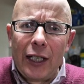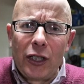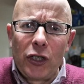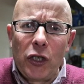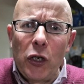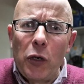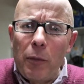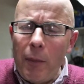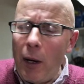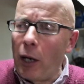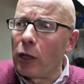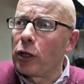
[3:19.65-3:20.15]

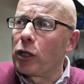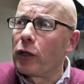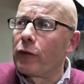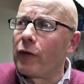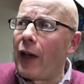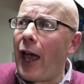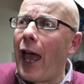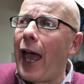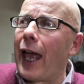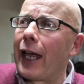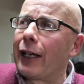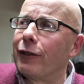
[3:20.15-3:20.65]
Too much of
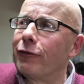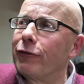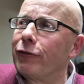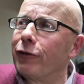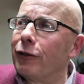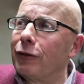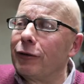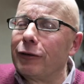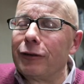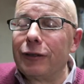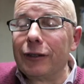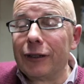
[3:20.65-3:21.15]
a
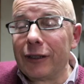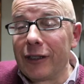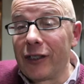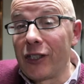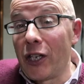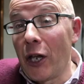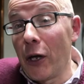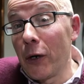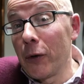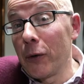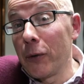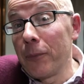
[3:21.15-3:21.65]
handful.
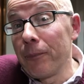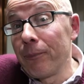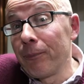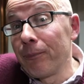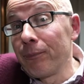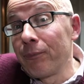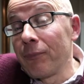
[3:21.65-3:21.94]
So